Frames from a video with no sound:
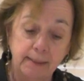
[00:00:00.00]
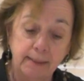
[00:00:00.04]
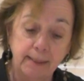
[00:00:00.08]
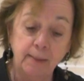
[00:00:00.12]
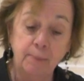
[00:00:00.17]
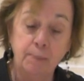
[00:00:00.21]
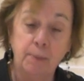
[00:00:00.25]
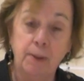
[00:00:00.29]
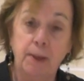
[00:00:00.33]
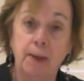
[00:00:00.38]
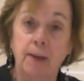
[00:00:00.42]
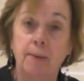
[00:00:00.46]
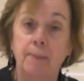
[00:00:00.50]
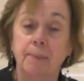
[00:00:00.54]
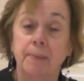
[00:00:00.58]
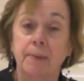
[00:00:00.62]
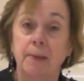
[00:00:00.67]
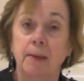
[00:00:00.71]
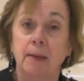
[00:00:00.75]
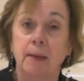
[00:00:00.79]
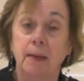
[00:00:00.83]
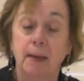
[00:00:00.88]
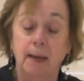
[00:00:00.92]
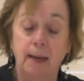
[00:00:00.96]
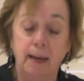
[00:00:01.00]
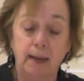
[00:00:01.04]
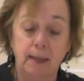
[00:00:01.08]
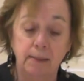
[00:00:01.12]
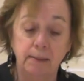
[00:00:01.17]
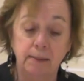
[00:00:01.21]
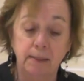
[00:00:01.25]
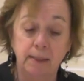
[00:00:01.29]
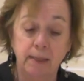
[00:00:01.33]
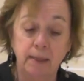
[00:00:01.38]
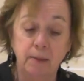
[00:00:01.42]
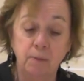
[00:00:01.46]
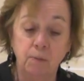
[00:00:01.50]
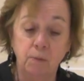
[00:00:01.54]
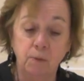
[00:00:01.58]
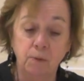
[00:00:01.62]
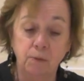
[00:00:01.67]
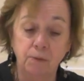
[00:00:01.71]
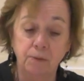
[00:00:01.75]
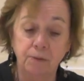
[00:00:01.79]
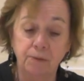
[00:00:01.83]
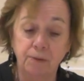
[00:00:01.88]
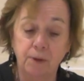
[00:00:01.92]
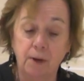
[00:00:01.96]
deeper and it
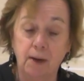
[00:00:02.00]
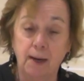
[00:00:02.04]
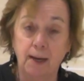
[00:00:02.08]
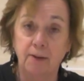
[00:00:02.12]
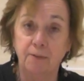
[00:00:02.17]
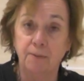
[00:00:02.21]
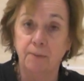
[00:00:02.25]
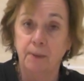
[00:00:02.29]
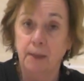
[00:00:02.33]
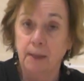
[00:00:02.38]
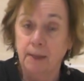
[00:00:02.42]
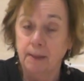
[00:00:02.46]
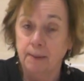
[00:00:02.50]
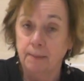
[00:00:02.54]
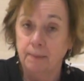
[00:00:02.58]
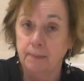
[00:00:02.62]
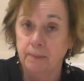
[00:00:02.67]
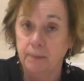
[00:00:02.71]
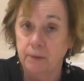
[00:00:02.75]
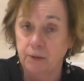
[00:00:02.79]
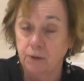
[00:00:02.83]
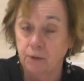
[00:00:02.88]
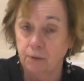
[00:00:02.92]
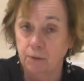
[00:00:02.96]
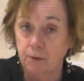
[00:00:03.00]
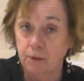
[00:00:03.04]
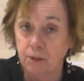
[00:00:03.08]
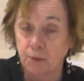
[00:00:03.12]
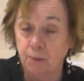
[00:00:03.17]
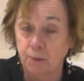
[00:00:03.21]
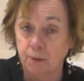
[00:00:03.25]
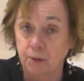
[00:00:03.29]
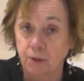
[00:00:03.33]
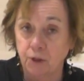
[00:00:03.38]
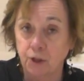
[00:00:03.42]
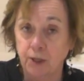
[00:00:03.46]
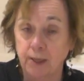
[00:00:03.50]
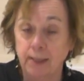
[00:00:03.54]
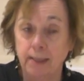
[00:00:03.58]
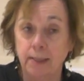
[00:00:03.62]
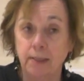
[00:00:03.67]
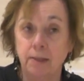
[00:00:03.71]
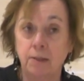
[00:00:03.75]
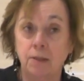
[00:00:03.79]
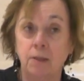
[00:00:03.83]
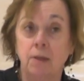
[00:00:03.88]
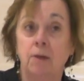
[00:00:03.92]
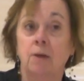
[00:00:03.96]
will thrive. Do this with
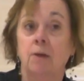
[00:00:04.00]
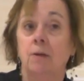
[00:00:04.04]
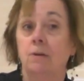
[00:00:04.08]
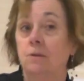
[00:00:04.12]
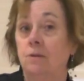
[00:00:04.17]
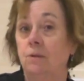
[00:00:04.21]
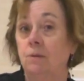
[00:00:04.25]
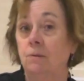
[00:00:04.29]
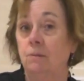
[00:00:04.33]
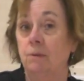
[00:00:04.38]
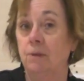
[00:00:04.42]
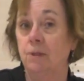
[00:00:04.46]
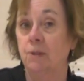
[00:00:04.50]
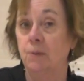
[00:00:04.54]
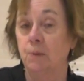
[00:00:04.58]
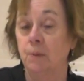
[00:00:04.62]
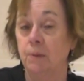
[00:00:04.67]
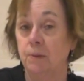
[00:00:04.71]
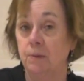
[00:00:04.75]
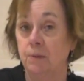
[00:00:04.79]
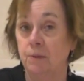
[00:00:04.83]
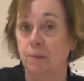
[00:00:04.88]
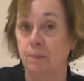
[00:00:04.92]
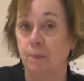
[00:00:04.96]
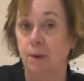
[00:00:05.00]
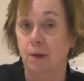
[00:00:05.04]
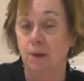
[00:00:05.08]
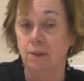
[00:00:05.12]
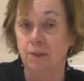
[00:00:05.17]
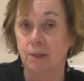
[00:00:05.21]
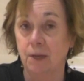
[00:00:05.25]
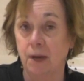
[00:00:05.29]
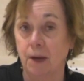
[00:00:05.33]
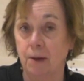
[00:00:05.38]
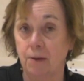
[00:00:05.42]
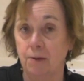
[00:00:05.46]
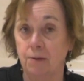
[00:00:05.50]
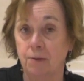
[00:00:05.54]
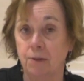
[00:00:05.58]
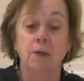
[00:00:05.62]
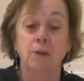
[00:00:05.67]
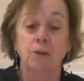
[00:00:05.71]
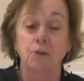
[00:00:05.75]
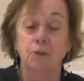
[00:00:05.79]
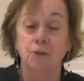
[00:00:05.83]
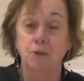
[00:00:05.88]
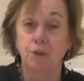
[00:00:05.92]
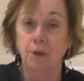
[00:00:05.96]
chilies, do this with tomatoes.
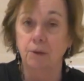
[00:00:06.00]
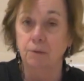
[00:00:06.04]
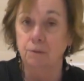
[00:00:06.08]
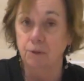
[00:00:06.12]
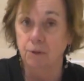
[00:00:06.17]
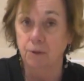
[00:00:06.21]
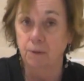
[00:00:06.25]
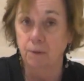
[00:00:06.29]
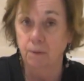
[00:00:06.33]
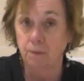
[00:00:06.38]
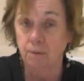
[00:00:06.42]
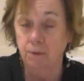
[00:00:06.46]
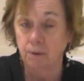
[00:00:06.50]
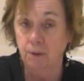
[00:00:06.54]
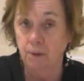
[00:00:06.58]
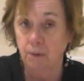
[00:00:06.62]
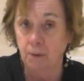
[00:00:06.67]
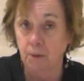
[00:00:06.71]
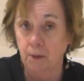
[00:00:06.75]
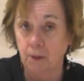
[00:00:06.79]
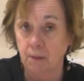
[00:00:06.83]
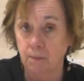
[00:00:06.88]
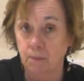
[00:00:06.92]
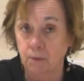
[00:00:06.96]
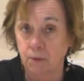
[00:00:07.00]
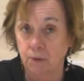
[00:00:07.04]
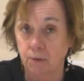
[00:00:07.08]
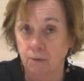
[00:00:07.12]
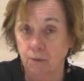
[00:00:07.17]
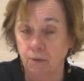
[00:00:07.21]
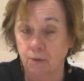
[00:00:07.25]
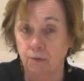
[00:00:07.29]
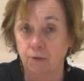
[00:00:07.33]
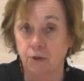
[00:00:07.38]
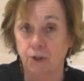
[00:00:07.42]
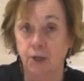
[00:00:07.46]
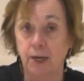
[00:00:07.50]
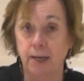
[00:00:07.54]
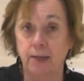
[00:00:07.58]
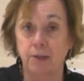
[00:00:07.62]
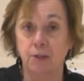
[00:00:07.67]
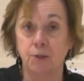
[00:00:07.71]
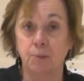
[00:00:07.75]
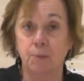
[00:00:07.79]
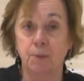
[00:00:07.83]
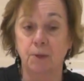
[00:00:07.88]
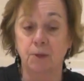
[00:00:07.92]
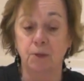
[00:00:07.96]
Don't do it with cucumbers or
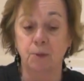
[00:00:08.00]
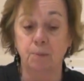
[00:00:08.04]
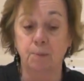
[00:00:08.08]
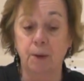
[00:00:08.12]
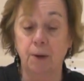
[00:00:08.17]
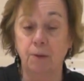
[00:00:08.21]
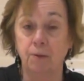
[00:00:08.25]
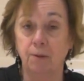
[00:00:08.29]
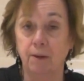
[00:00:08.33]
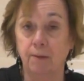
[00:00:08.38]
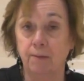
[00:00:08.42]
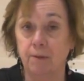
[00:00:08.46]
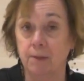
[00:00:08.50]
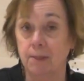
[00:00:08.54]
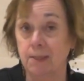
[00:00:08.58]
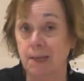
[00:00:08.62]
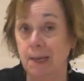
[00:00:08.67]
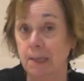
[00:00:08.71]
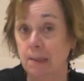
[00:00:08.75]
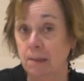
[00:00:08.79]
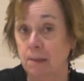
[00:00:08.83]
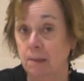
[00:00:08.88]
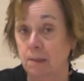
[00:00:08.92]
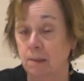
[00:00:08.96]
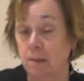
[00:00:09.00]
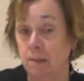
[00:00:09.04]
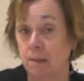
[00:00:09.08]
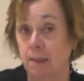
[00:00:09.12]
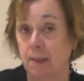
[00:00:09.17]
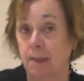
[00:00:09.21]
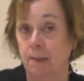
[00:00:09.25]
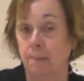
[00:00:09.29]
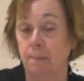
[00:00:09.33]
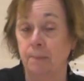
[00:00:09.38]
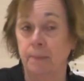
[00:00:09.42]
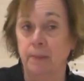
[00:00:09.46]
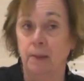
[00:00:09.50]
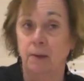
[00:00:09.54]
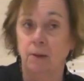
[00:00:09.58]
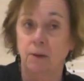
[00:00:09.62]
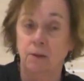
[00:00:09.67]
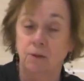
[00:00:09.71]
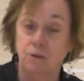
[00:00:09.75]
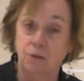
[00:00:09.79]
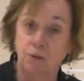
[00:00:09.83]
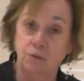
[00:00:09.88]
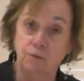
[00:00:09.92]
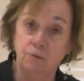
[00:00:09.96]
courgettes because both have a tendency
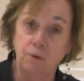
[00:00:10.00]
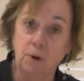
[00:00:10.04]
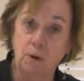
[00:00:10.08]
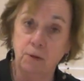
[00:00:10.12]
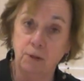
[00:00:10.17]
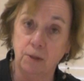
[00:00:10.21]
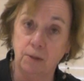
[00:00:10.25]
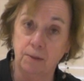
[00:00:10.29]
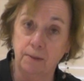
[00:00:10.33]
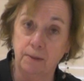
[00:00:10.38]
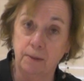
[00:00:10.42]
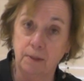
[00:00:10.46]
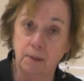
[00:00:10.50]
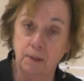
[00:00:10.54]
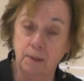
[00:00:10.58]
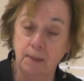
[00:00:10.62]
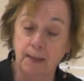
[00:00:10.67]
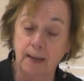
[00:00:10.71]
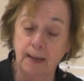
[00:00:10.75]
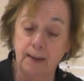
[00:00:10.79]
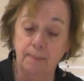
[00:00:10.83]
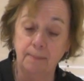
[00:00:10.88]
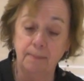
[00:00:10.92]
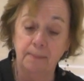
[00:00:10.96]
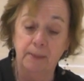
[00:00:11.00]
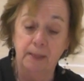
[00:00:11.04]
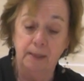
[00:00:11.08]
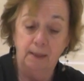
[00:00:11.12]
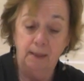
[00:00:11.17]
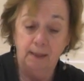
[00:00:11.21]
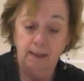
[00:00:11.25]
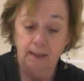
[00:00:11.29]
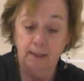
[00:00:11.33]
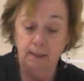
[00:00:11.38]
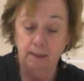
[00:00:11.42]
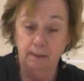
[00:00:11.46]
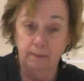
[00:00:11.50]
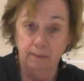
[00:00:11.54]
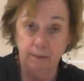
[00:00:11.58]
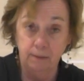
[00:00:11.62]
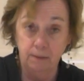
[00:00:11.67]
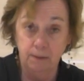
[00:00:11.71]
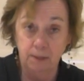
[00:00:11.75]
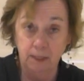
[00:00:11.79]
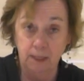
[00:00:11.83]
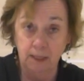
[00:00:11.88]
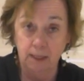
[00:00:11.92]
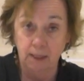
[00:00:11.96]
to rot on the stem, and if you
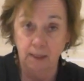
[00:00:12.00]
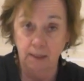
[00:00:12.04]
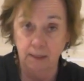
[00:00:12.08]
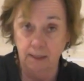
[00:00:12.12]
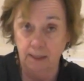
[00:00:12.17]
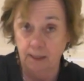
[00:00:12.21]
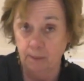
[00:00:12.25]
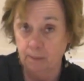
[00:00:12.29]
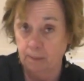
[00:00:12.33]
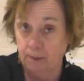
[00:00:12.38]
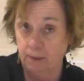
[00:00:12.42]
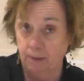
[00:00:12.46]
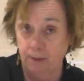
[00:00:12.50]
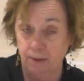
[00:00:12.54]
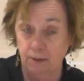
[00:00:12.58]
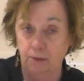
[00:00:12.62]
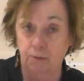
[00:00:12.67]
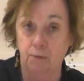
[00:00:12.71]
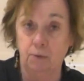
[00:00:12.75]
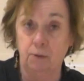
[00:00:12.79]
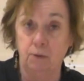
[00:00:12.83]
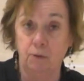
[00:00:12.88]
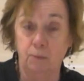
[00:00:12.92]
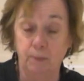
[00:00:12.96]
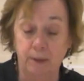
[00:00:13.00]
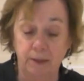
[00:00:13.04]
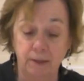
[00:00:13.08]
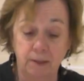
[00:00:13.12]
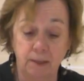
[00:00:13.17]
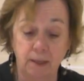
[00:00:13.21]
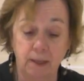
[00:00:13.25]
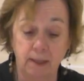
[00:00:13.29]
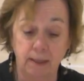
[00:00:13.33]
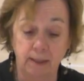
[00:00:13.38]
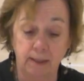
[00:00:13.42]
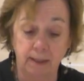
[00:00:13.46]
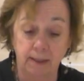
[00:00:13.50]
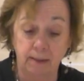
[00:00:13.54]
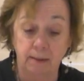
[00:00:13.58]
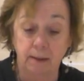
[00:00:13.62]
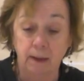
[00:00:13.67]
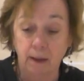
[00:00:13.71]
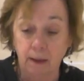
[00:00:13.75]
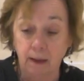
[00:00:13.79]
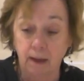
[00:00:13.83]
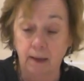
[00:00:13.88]
sink it deeper then you will almost certainly